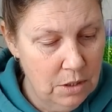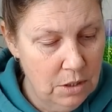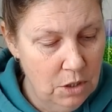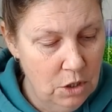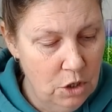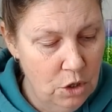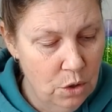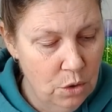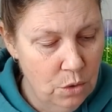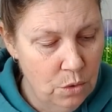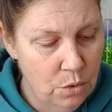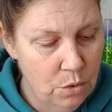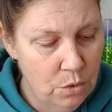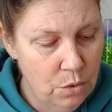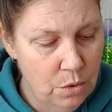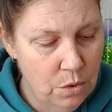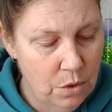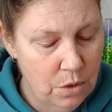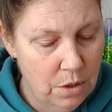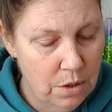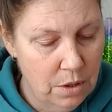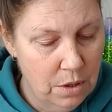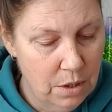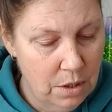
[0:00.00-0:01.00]
you...
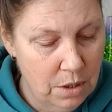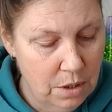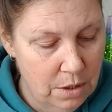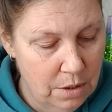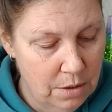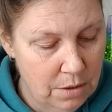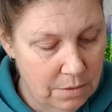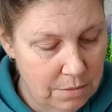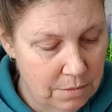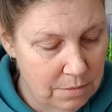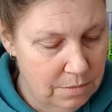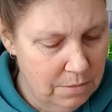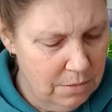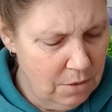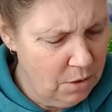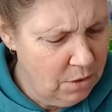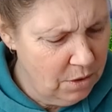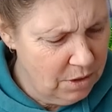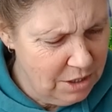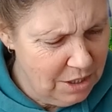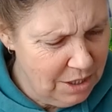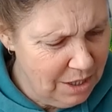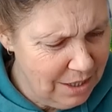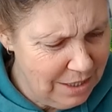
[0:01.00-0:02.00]
Oh,
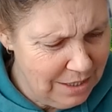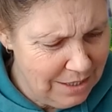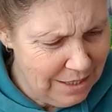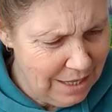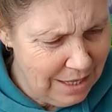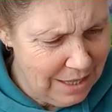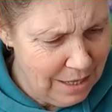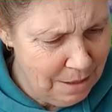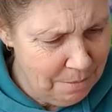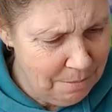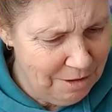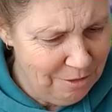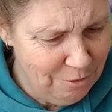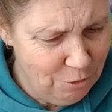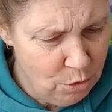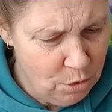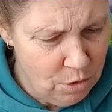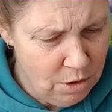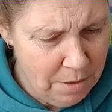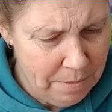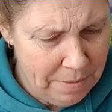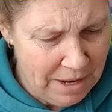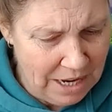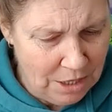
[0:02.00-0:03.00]
did I say that
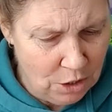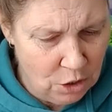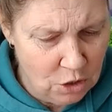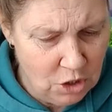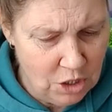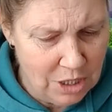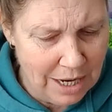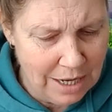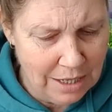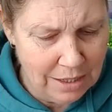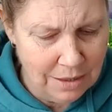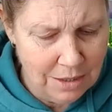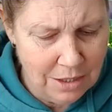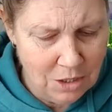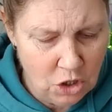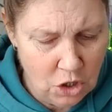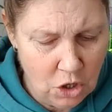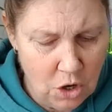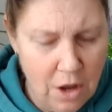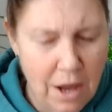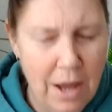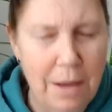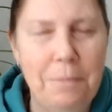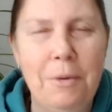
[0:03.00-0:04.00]
before about you taking the
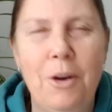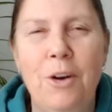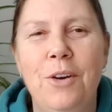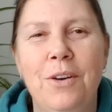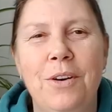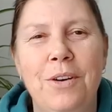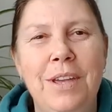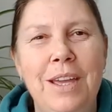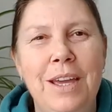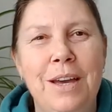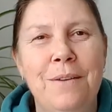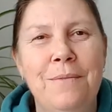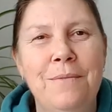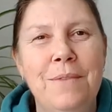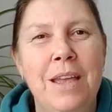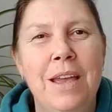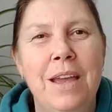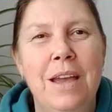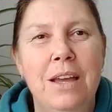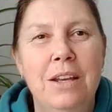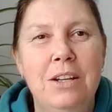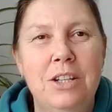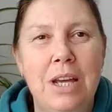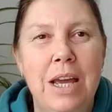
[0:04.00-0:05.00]
time? Oh, yeah.
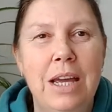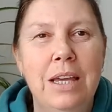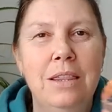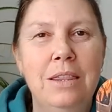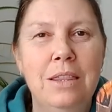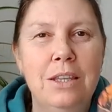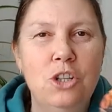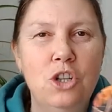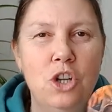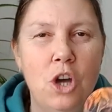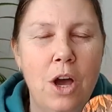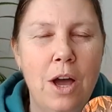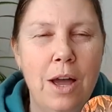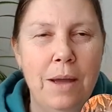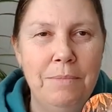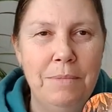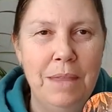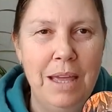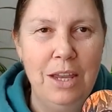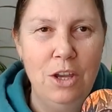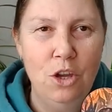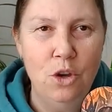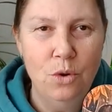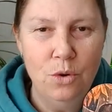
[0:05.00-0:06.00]
Taking the time
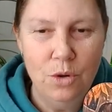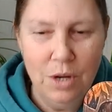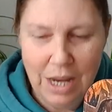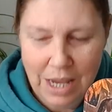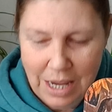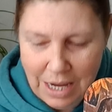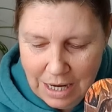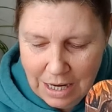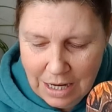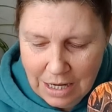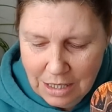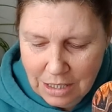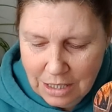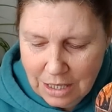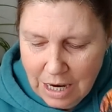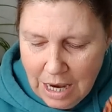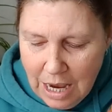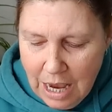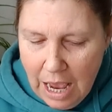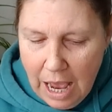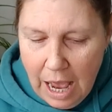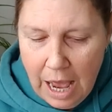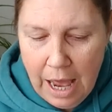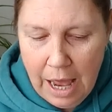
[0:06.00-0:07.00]
that you need
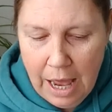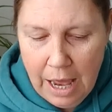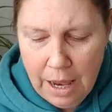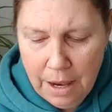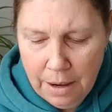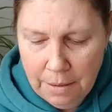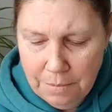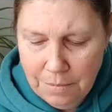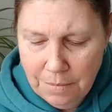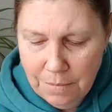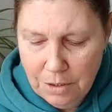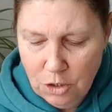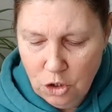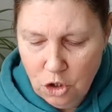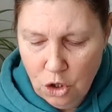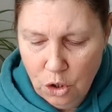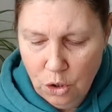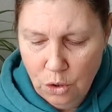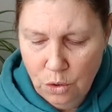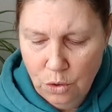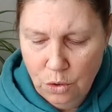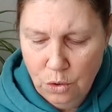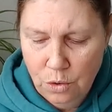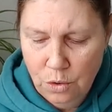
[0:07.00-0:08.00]

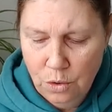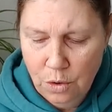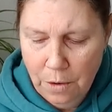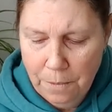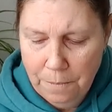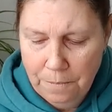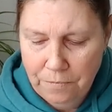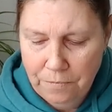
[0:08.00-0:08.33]
to